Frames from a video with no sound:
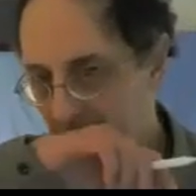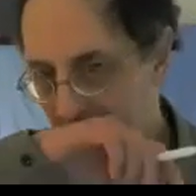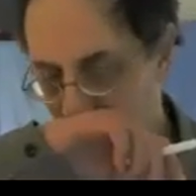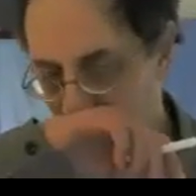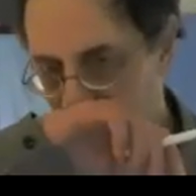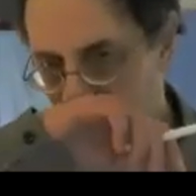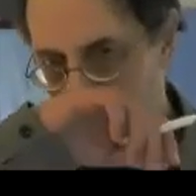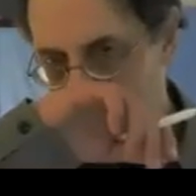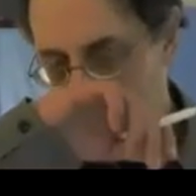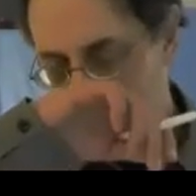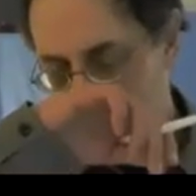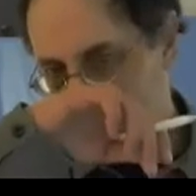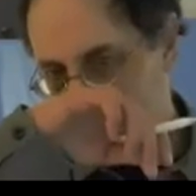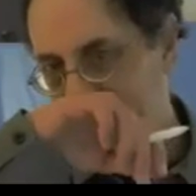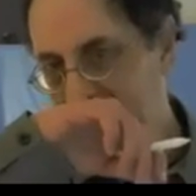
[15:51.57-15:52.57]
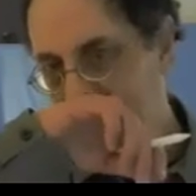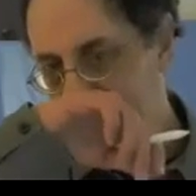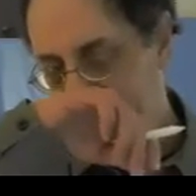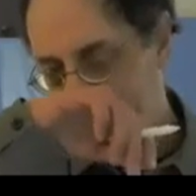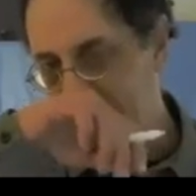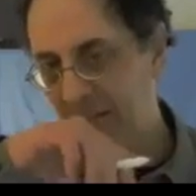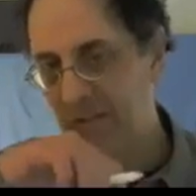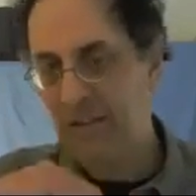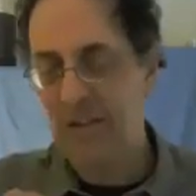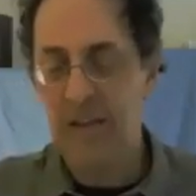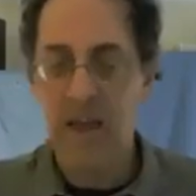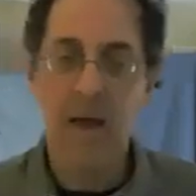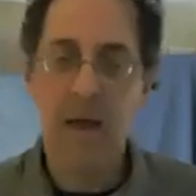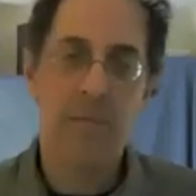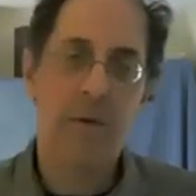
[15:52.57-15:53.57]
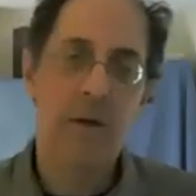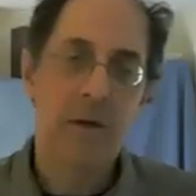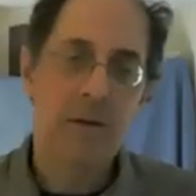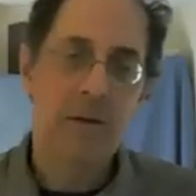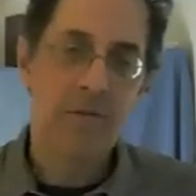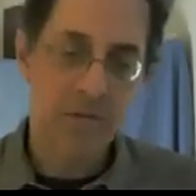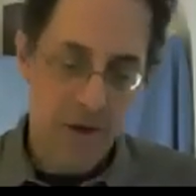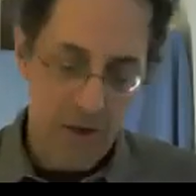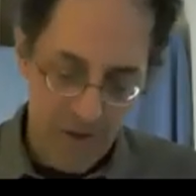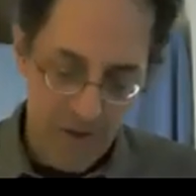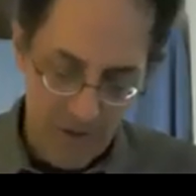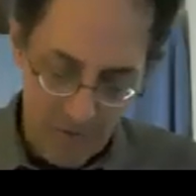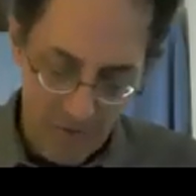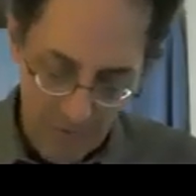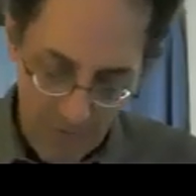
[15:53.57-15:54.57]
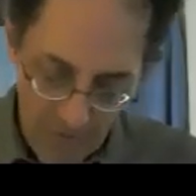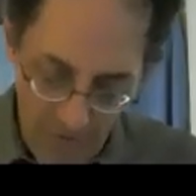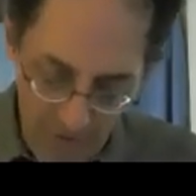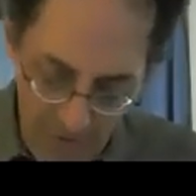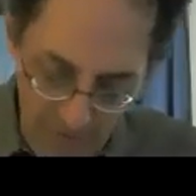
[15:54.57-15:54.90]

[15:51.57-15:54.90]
And the way this STM functions